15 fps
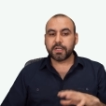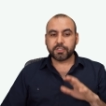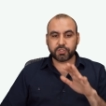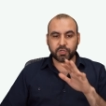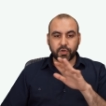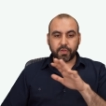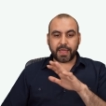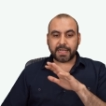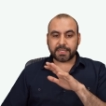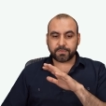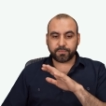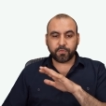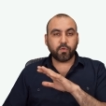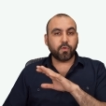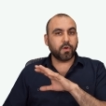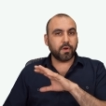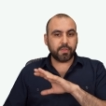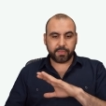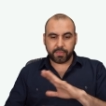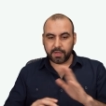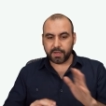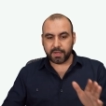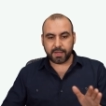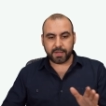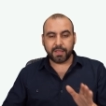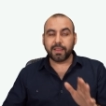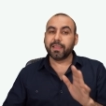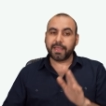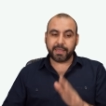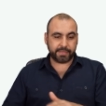So that's for the
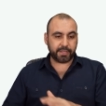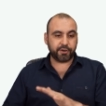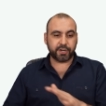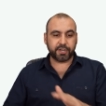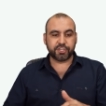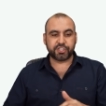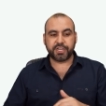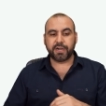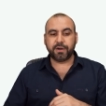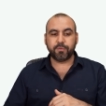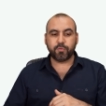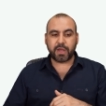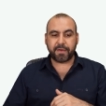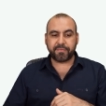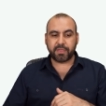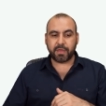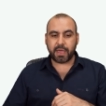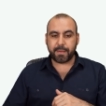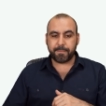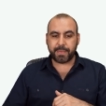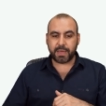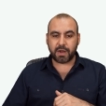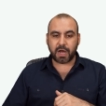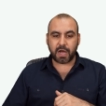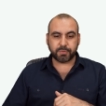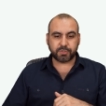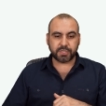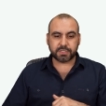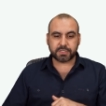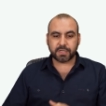link that you're going to share. We have the embed
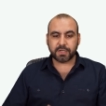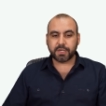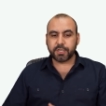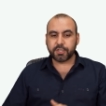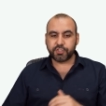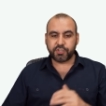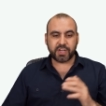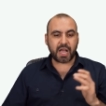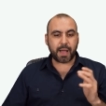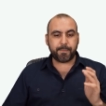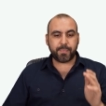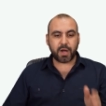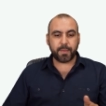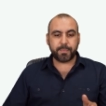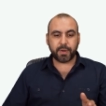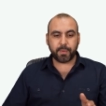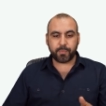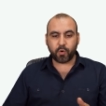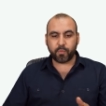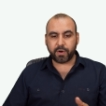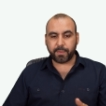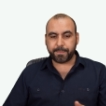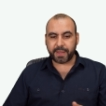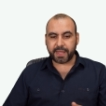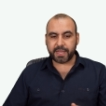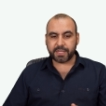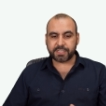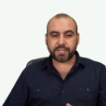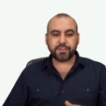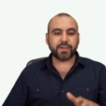options. So you got pop up over
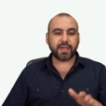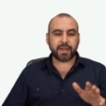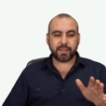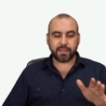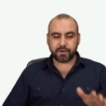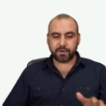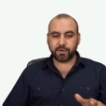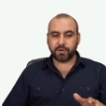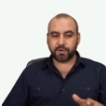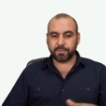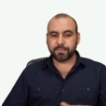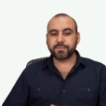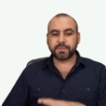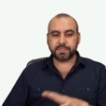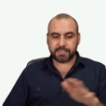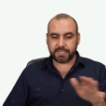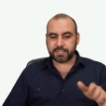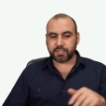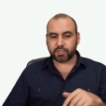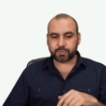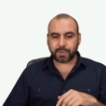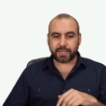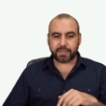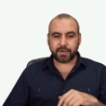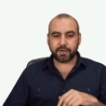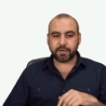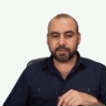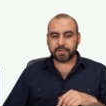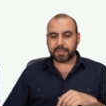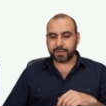page and you got a little details right
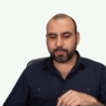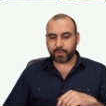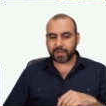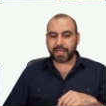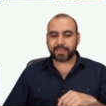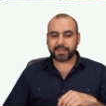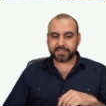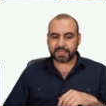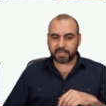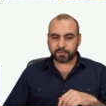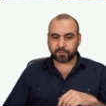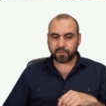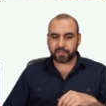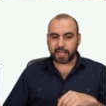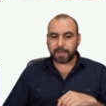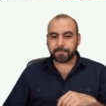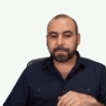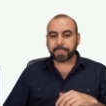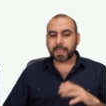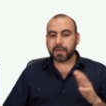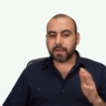there. And then we got the settings for that